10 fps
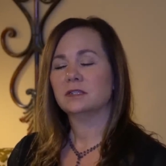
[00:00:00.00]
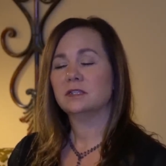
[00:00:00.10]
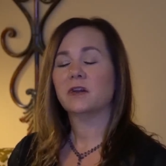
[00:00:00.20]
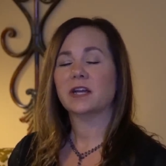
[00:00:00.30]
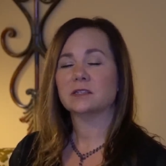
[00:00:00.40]

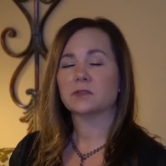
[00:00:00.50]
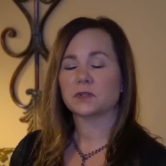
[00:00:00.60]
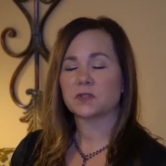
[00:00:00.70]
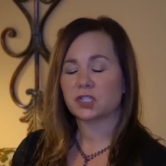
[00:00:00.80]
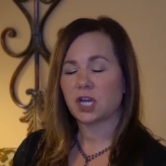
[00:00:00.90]
divine
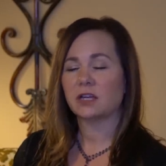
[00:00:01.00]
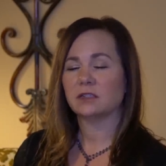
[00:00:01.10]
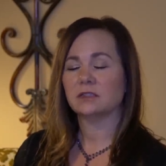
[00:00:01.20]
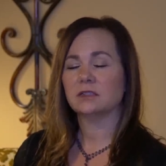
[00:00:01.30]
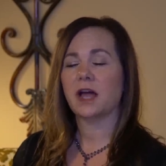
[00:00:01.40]
source
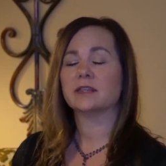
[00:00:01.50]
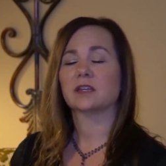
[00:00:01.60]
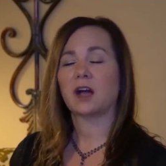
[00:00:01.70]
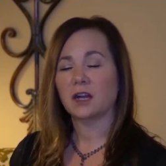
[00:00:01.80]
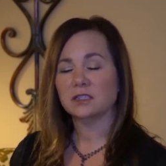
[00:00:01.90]
channel as a
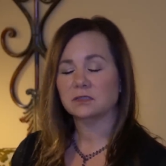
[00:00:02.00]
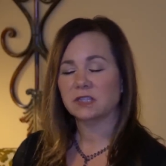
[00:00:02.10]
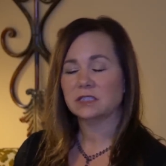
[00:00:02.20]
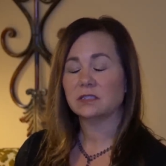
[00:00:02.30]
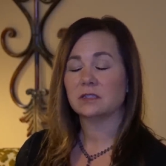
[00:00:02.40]

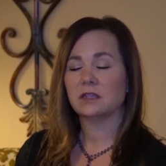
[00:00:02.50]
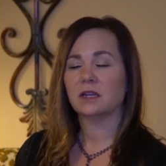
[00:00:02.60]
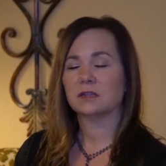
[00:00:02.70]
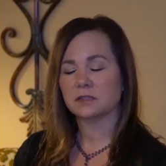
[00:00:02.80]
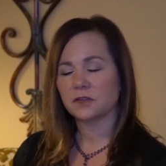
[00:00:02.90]
conduit to
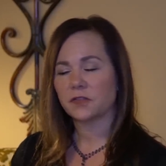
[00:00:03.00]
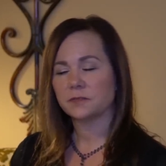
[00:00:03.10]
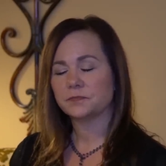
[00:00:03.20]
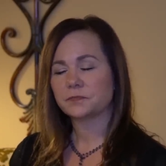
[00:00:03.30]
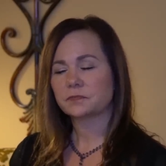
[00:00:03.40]
the earth,
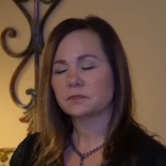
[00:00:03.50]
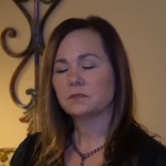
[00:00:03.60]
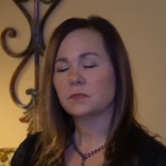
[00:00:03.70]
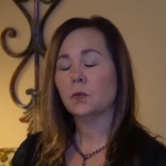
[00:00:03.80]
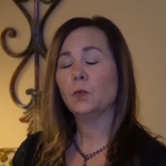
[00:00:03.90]

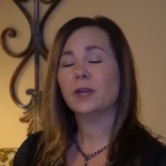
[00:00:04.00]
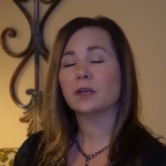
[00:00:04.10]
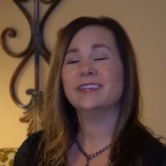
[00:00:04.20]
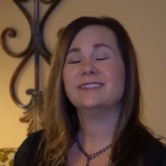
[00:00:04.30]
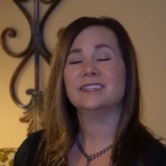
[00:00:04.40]
we are in